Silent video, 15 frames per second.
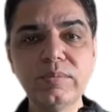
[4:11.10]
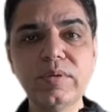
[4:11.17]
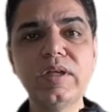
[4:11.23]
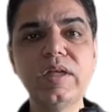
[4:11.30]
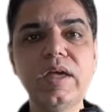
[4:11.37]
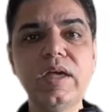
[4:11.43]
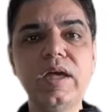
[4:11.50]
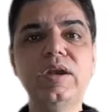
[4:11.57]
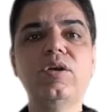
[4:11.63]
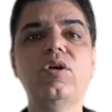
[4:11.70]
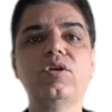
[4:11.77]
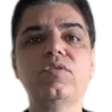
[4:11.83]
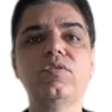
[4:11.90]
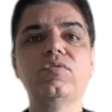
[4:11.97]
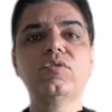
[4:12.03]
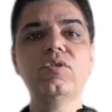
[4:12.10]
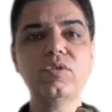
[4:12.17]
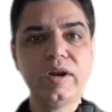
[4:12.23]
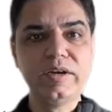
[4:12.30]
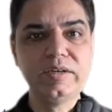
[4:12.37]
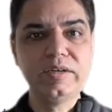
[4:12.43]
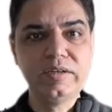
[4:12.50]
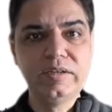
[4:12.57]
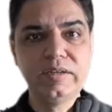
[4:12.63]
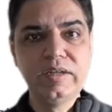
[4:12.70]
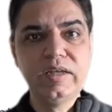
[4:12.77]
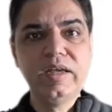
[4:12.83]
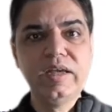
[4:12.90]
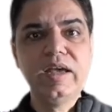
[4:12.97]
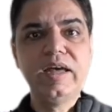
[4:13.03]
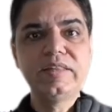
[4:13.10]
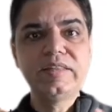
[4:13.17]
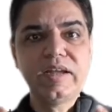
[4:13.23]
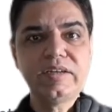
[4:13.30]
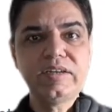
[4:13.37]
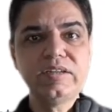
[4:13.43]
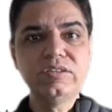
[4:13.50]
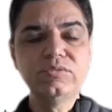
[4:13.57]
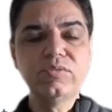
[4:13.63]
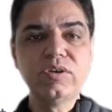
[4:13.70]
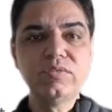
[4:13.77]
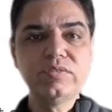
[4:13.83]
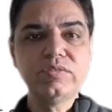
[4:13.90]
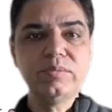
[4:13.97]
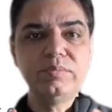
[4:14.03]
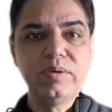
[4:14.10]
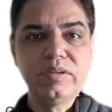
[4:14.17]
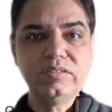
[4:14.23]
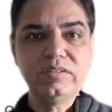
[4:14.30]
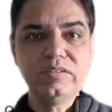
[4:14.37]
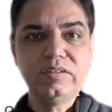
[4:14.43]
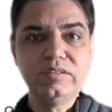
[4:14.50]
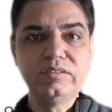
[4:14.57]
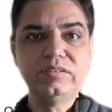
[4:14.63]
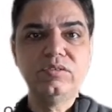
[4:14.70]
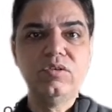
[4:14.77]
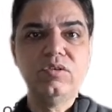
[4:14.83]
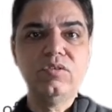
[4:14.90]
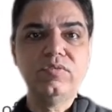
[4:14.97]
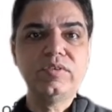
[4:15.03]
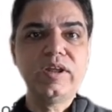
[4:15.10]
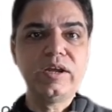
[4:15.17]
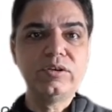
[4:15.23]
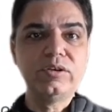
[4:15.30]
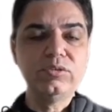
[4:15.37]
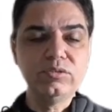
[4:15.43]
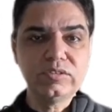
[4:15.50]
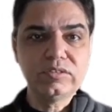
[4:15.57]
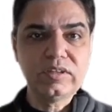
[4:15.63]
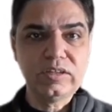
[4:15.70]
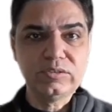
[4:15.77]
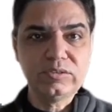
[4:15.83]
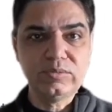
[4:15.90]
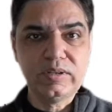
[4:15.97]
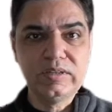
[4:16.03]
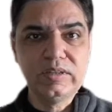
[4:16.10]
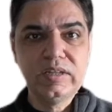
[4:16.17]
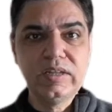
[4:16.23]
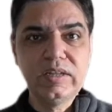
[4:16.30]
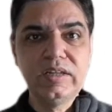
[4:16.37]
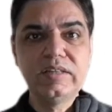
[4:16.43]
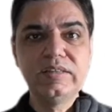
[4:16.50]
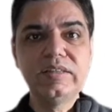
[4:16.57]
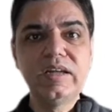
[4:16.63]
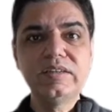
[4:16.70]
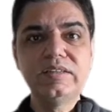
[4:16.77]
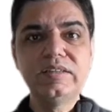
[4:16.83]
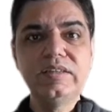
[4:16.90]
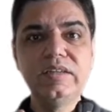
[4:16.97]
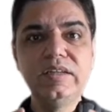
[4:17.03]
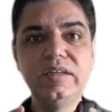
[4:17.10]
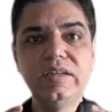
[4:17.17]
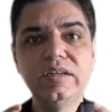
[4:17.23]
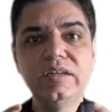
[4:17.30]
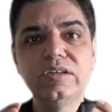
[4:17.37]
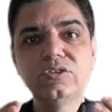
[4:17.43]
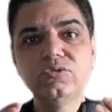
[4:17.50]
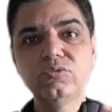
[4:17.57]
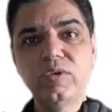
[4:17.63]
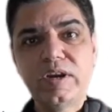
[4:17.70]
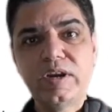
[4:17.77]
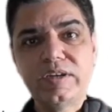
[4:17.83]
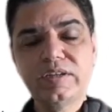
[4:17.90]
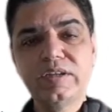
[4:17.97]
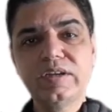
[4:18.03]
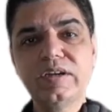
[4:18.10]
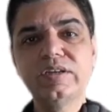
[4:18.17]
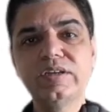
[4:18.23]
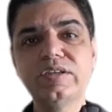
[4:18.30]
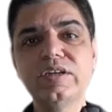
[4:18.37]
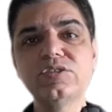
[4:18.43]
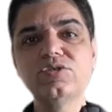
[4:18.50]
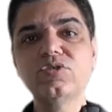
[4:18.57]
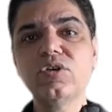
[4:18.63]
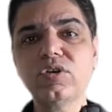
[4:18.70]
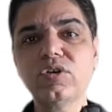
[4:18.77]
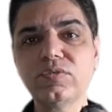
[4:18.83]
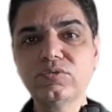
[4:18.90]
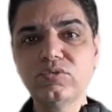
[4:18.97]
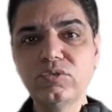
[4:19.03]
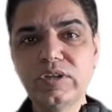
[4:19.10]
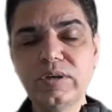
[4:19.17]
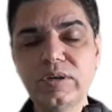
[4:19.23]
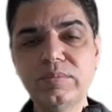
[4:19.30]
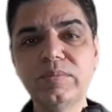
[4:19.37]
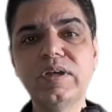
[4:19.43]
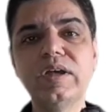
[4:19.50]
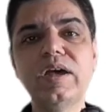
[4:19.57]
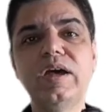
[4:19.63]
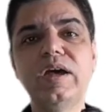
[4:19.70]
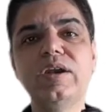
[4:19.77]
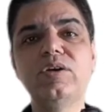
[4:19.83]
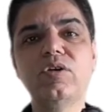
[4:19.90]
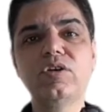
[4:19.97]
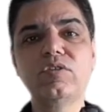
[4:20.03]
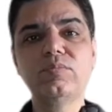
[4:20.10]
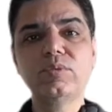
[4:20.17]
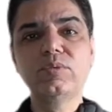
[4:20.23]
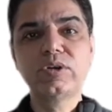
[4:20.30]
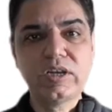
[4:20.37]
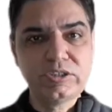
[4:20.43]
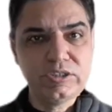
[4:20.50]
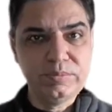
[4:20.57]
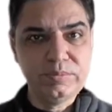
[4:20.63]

and lot of chloride, and that is one of the basis of diagnosis as well, that the sweat contains lot of sodium and lot of potassium.